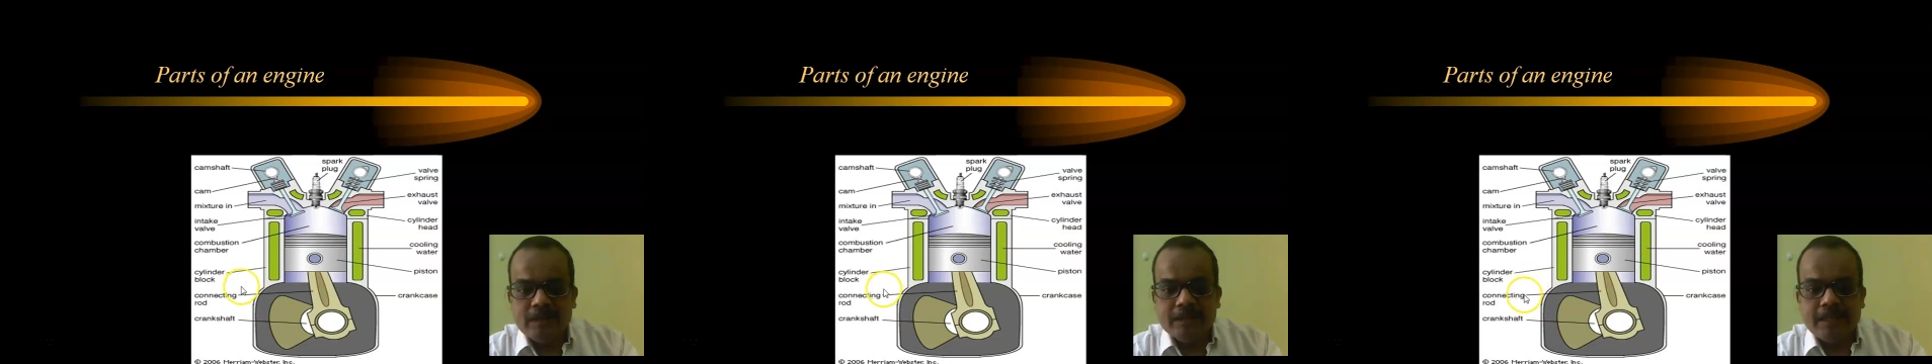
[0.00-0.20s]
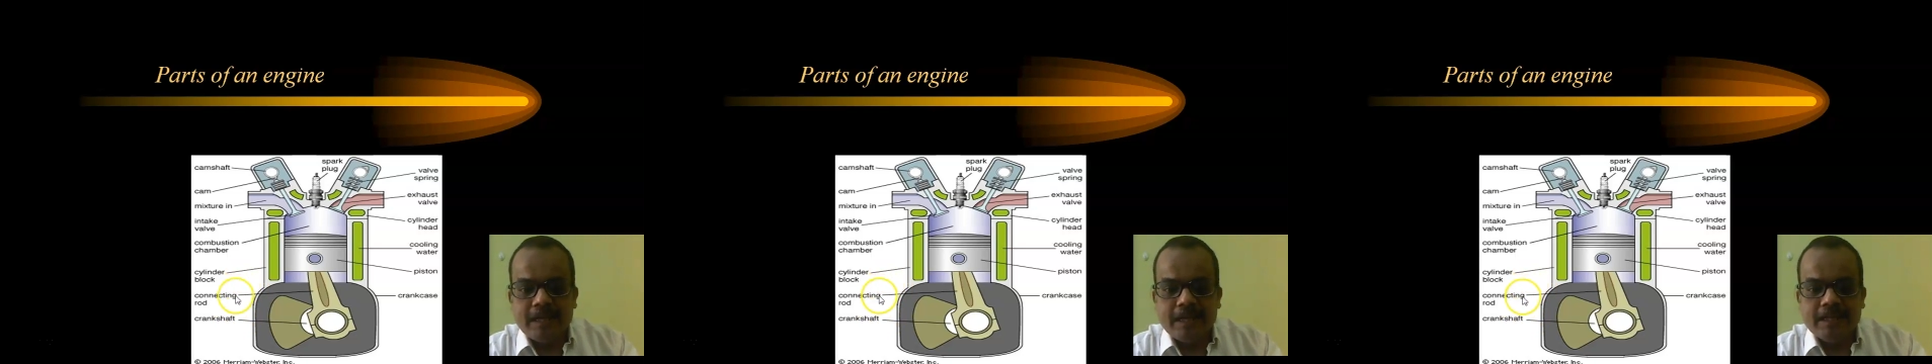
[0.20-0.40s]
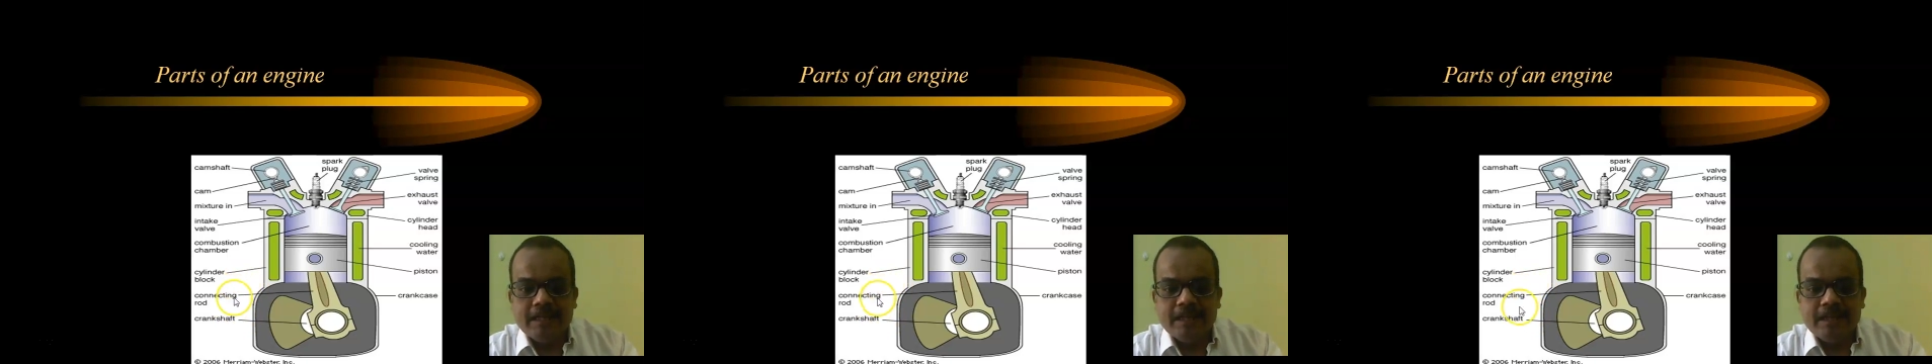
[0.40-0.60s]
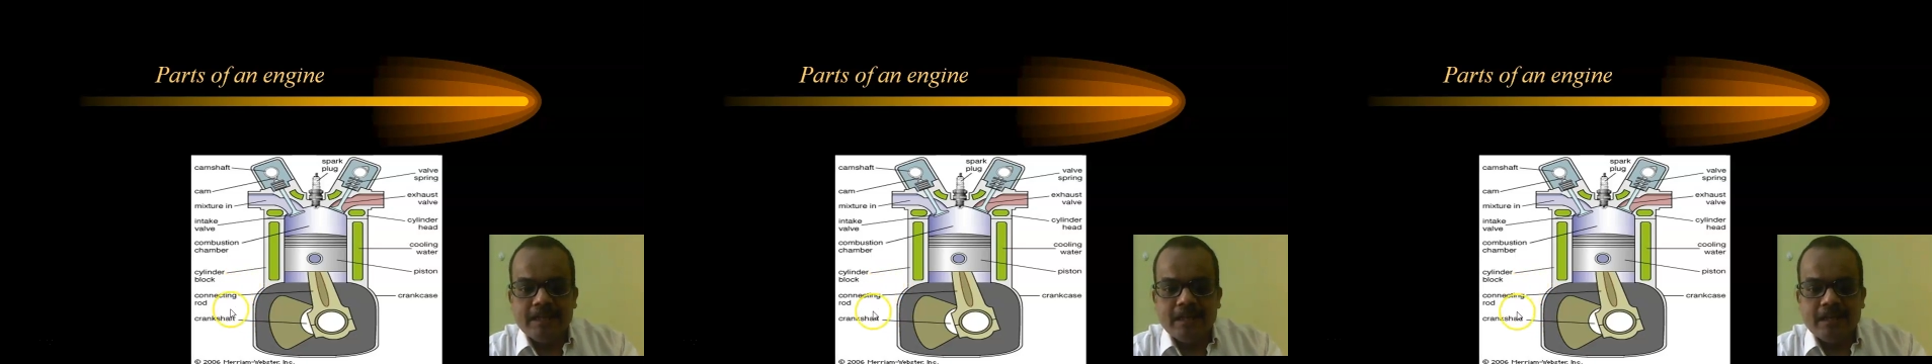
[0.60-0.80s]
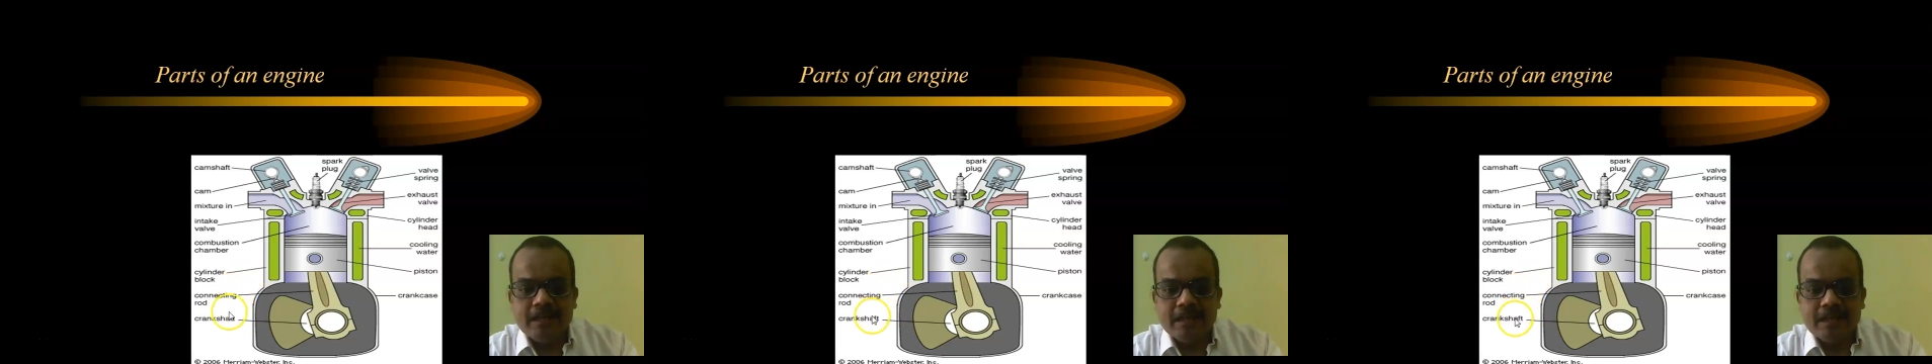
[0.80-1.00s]
then
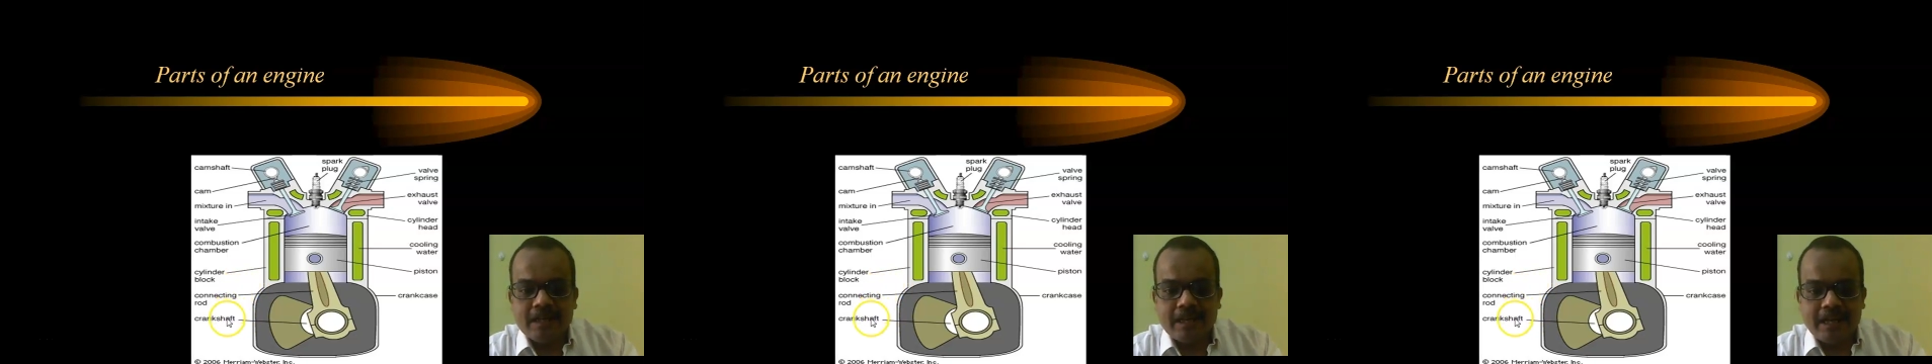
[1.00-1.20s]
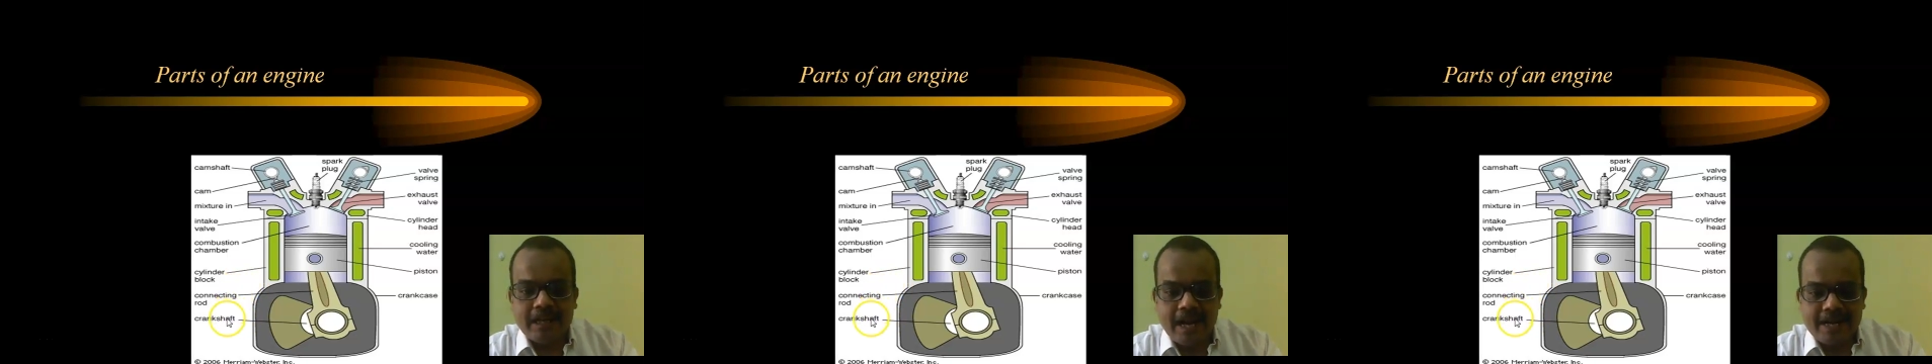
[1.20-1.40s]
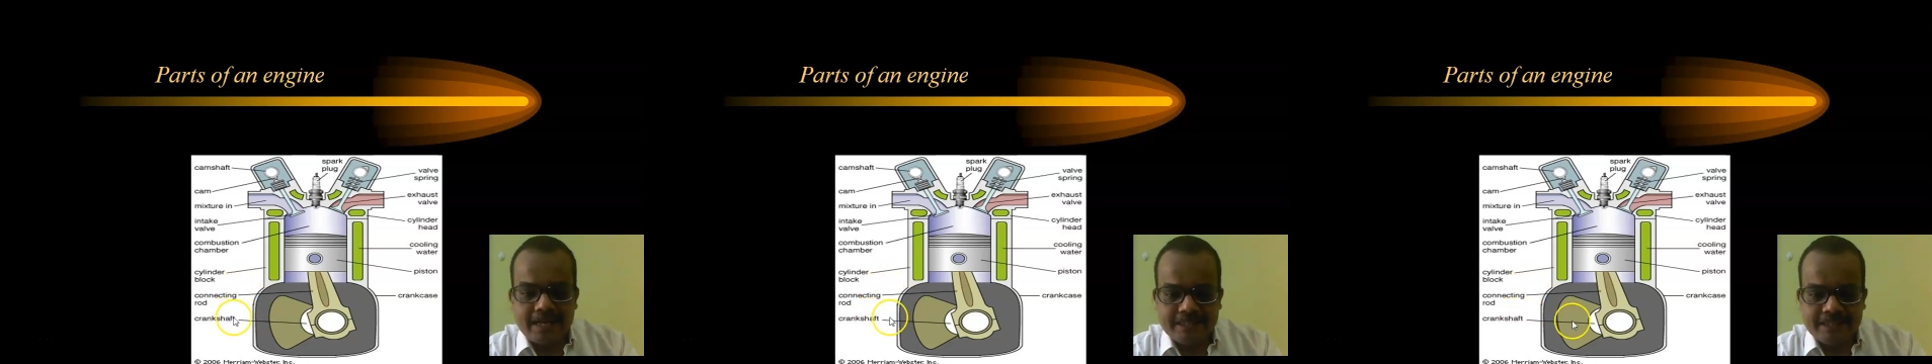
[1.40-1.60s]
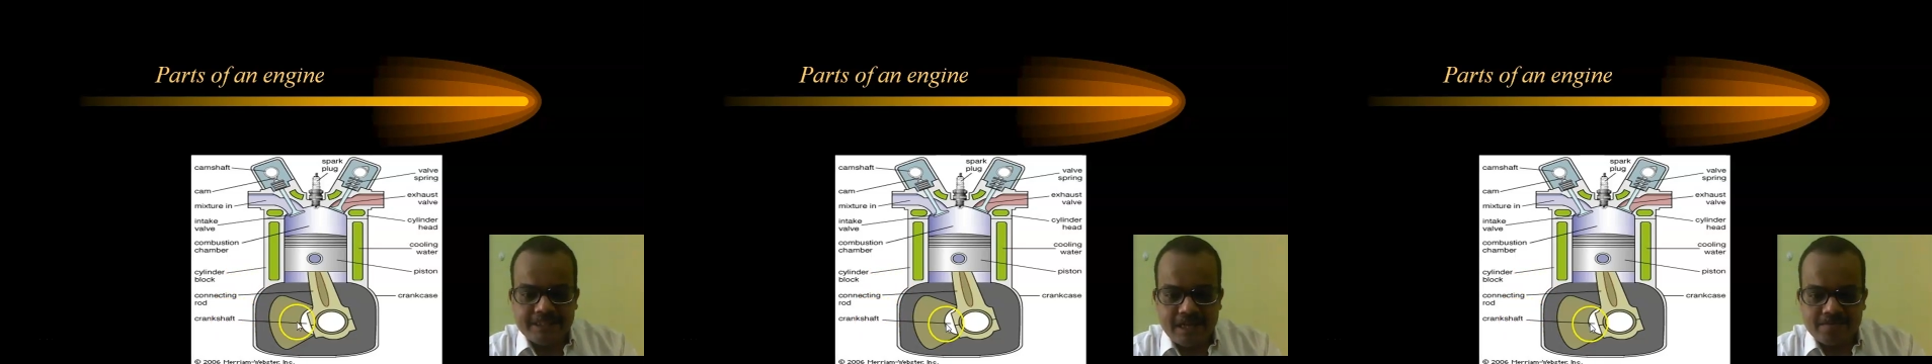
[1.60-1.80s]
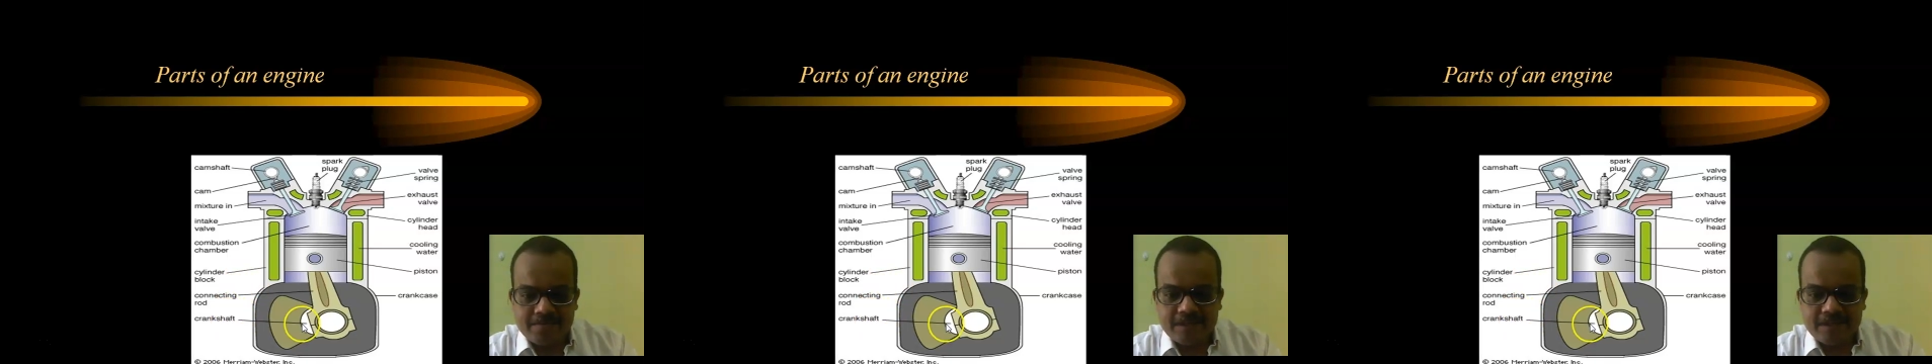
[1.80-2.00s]

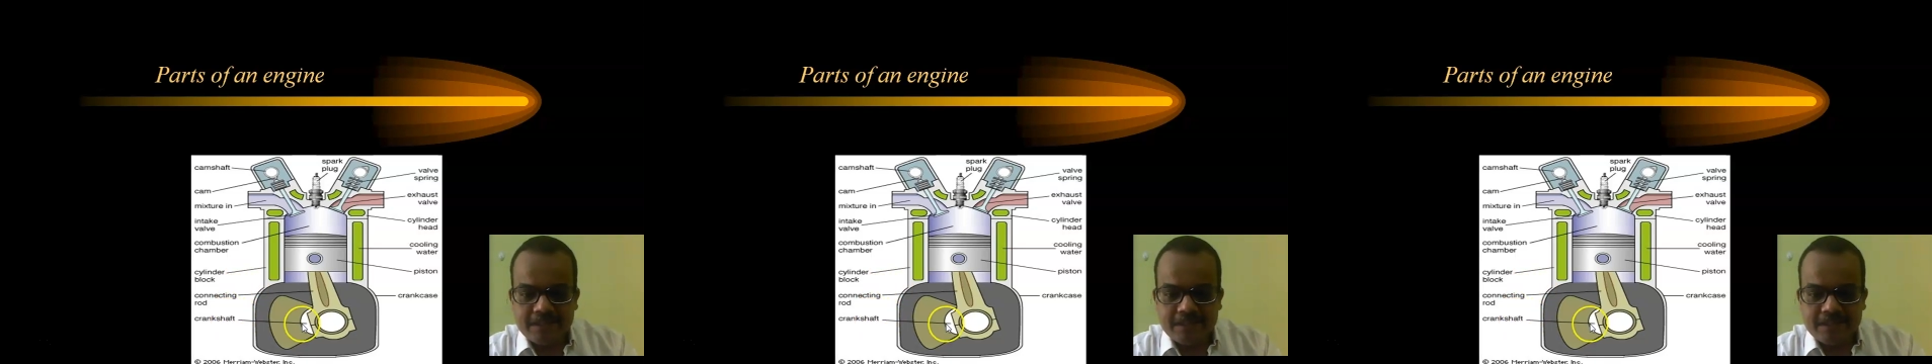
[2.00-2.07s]
crankshaft.